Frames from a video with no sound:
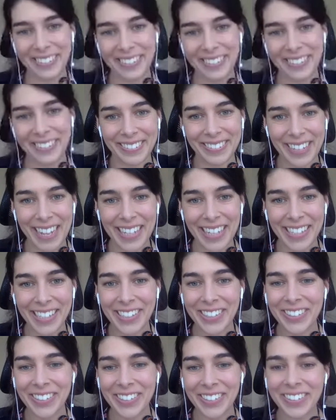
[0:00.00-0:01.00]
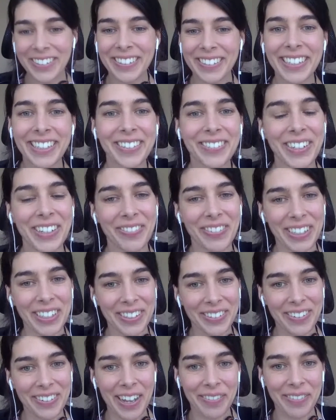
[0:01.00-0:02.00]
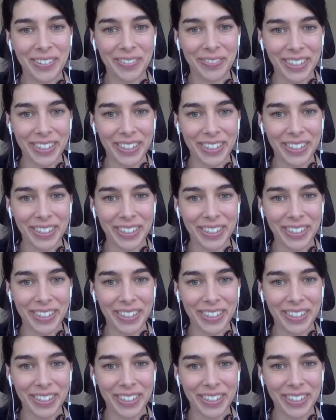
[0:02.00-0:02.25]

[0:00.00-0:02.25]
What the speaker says: That's true. Thank you very much for having me.